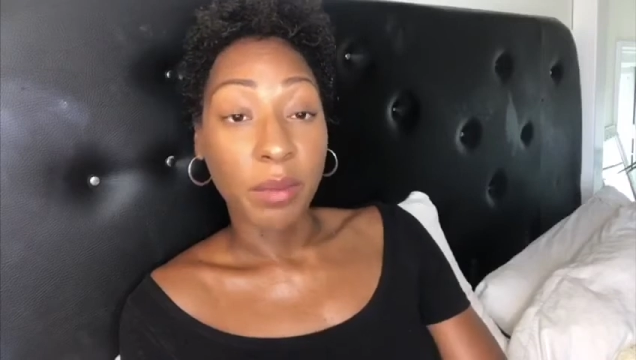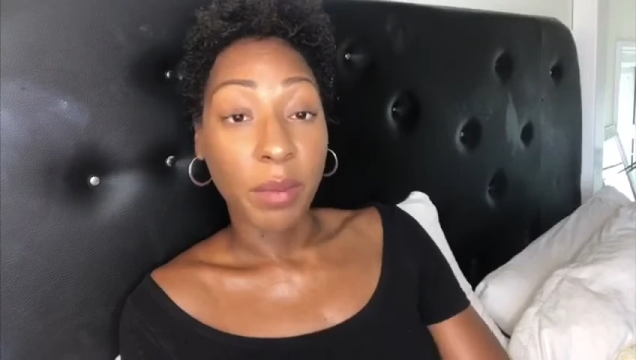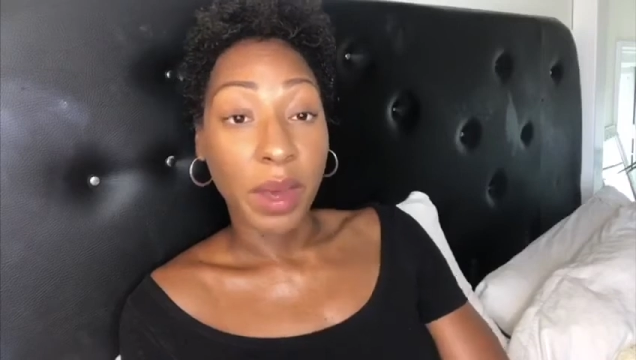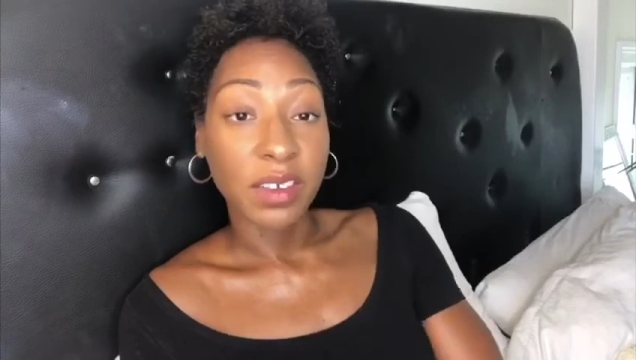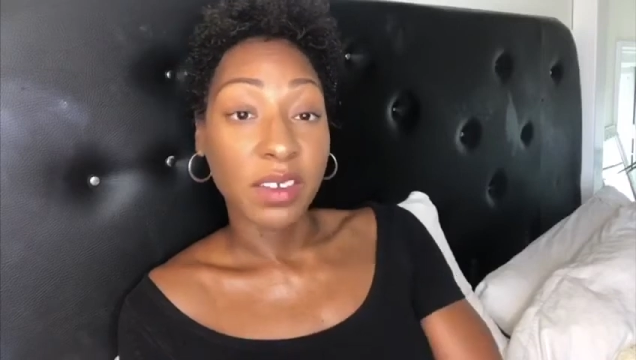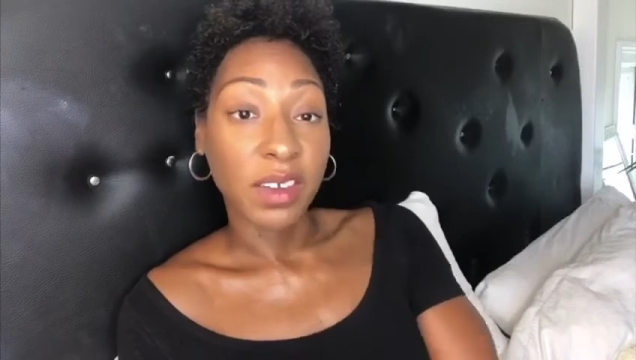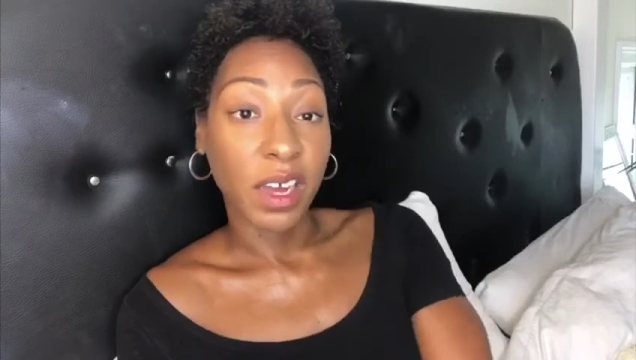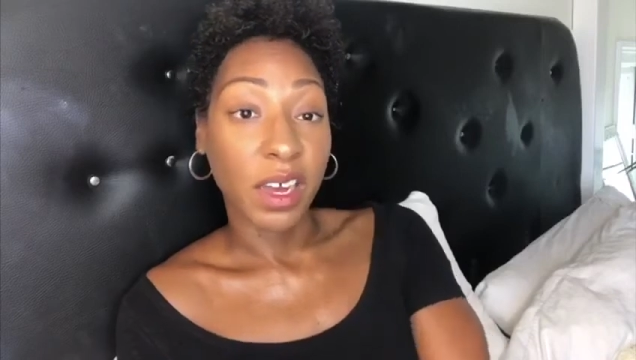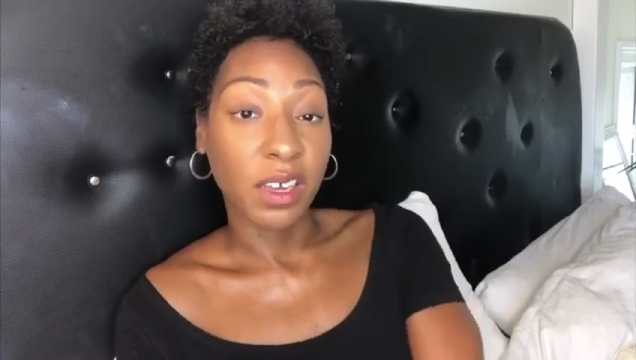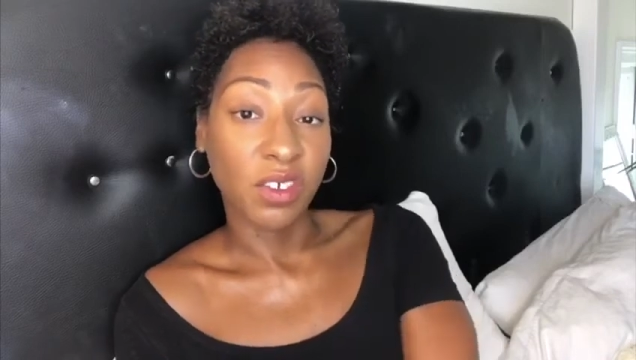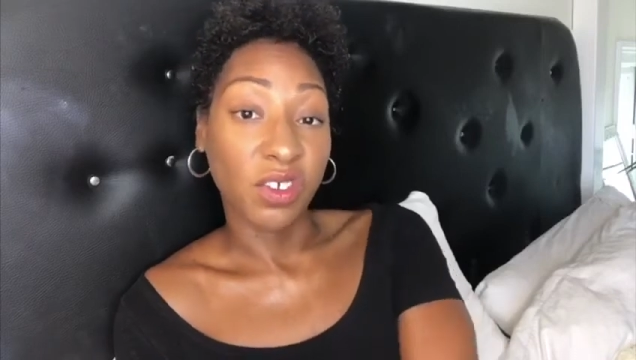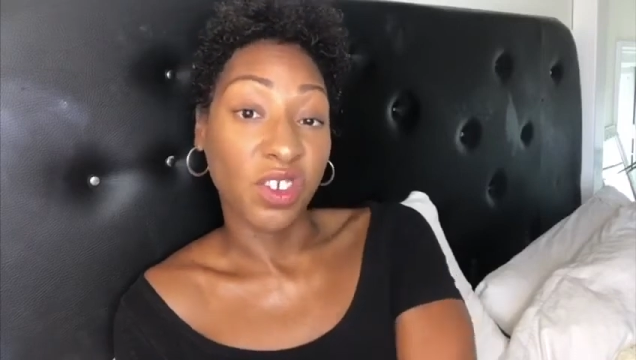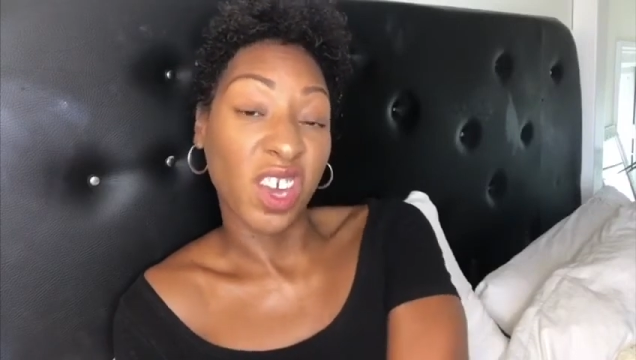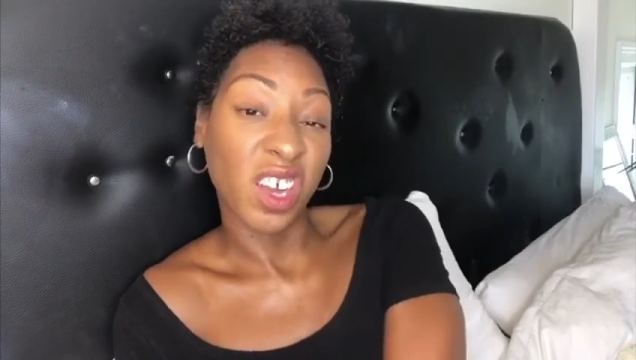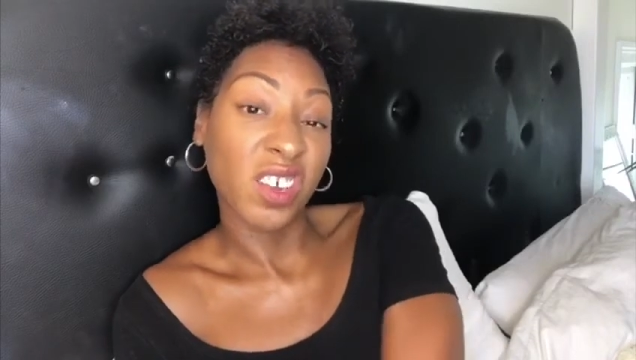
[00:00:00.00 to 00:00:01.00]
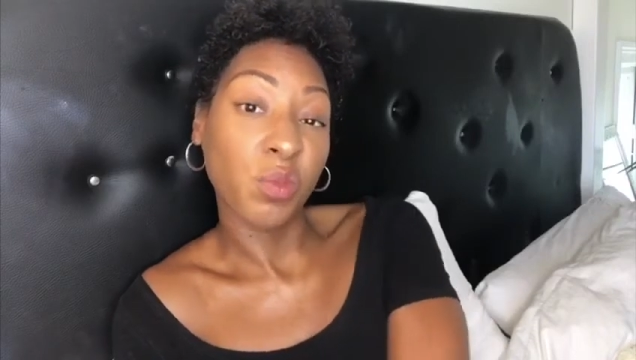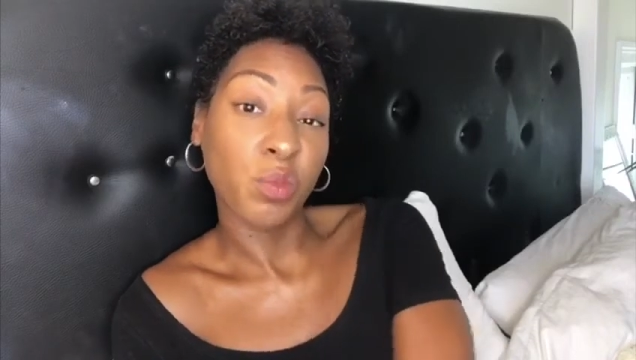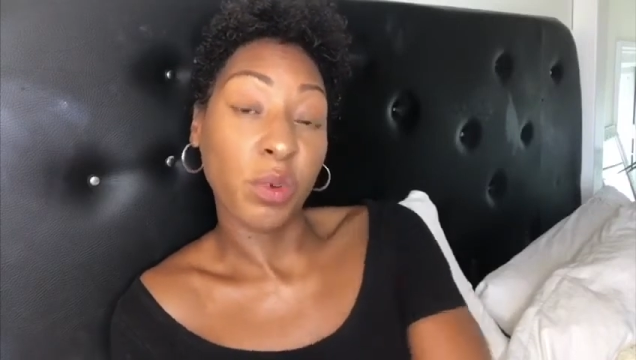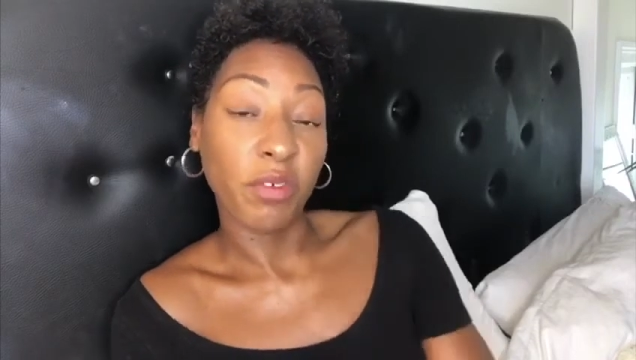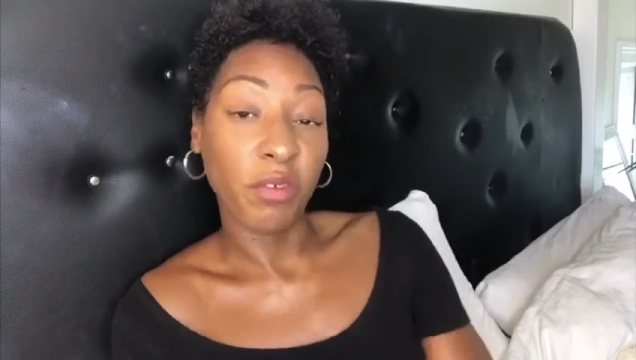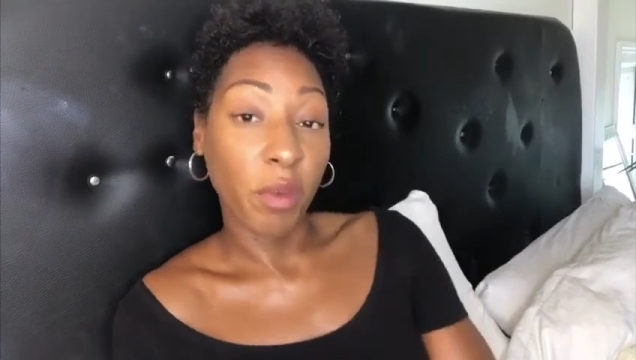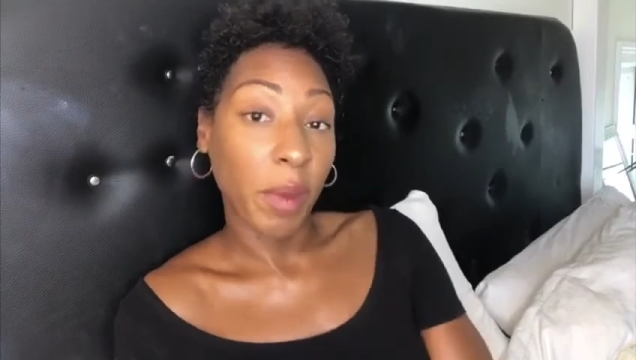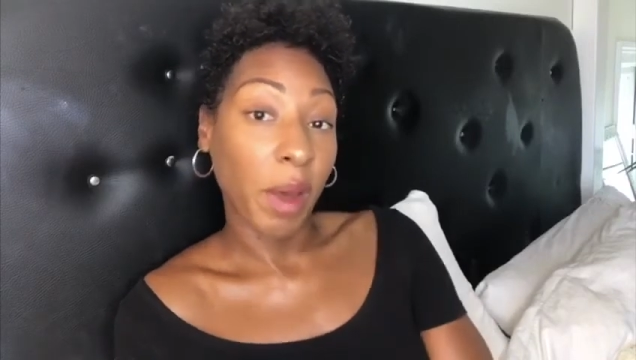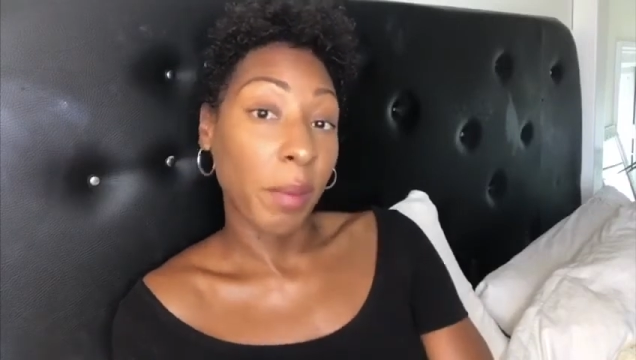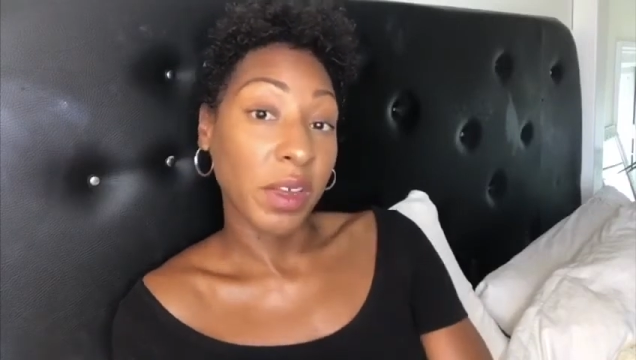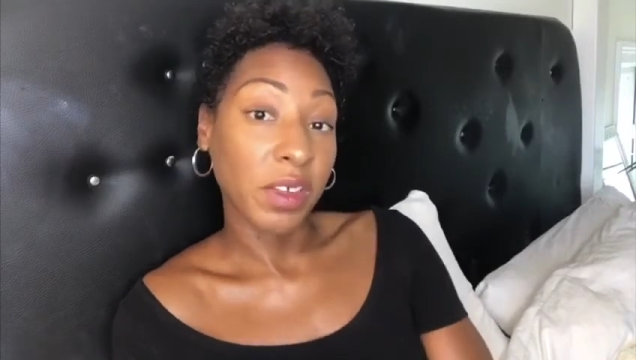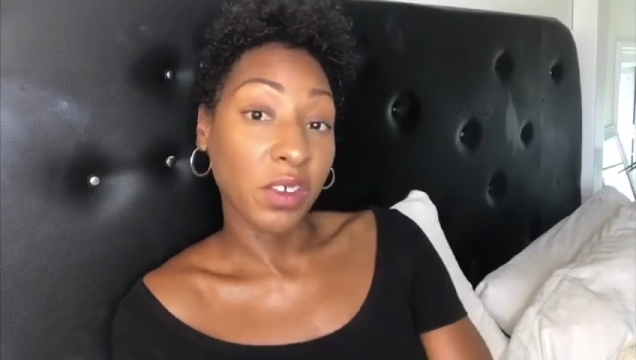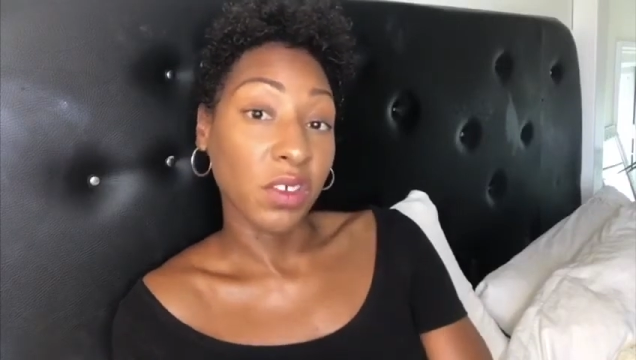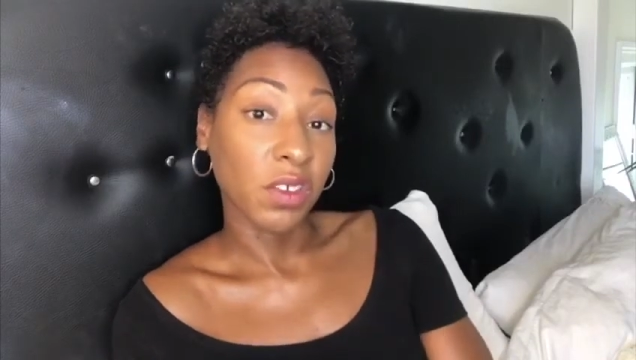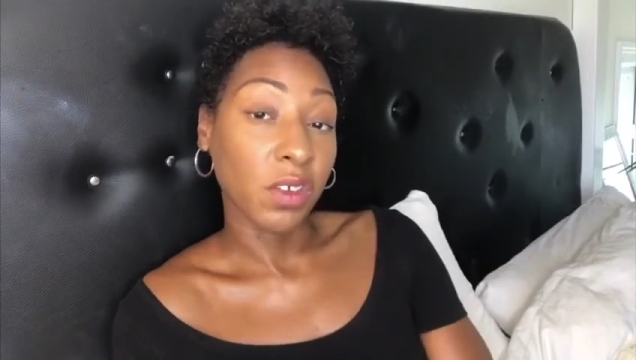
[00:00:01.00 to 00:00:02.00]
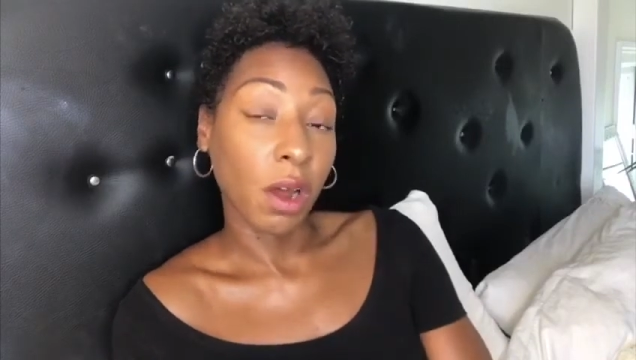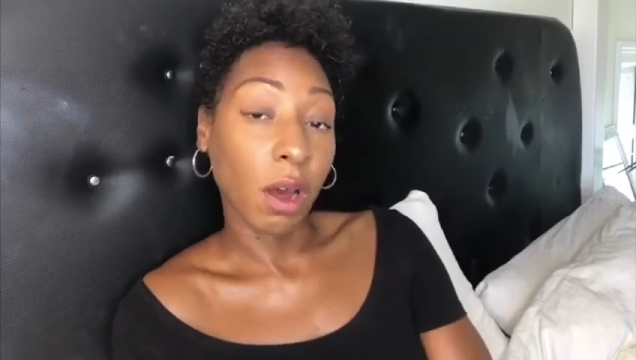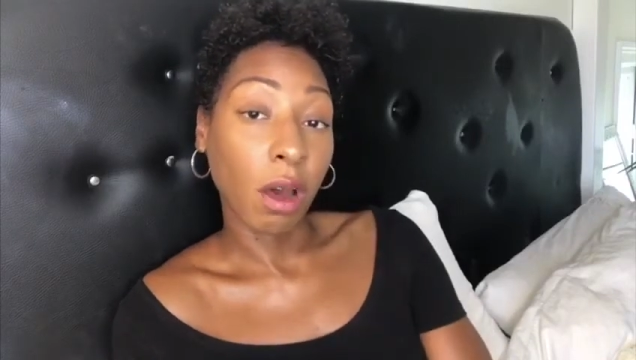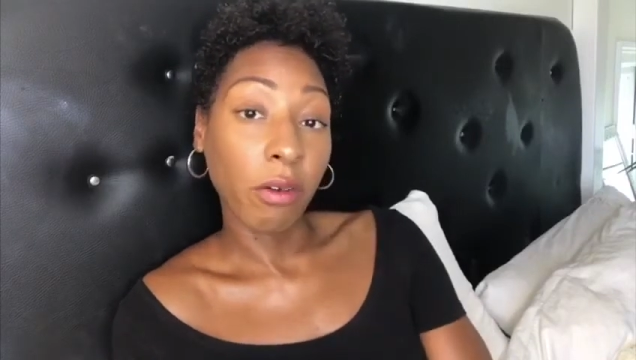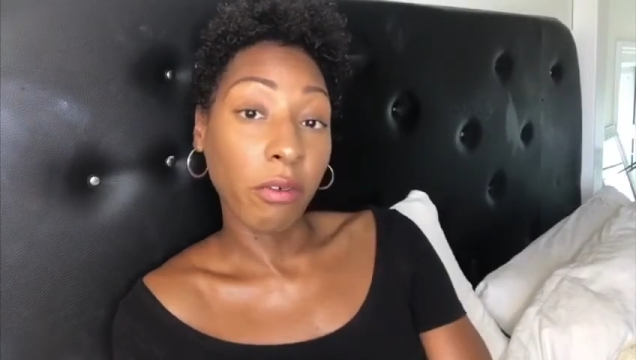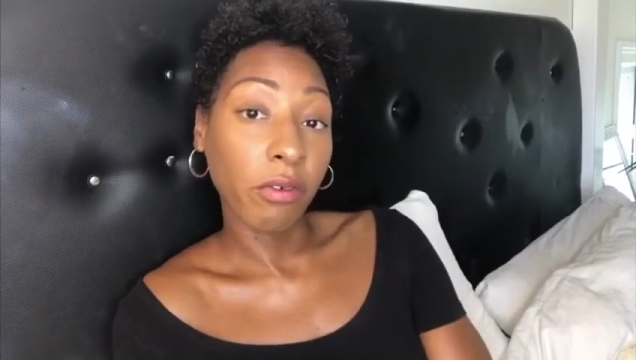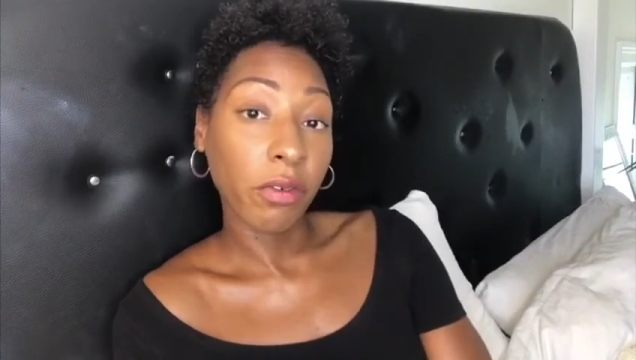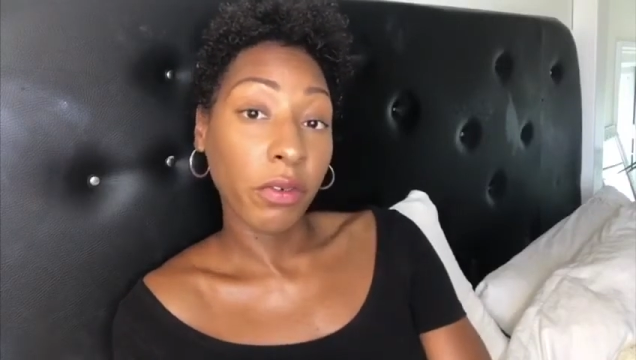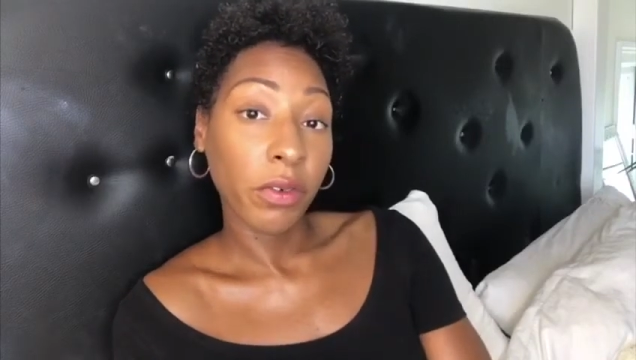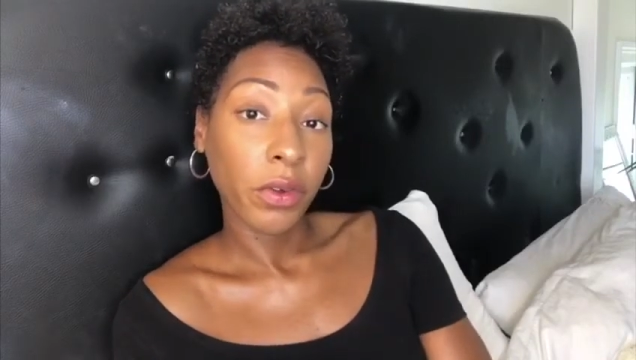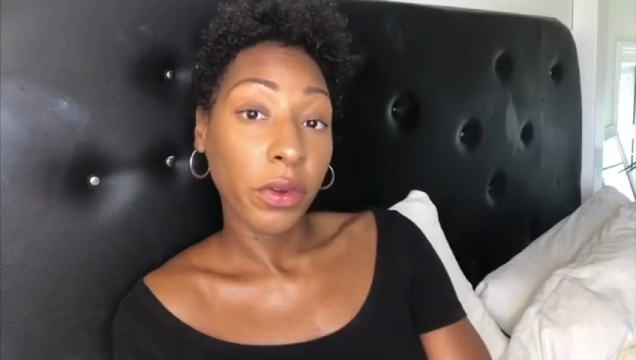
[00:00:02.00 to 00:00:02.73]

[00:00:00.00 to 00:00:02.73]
my state is desperate for my master's love.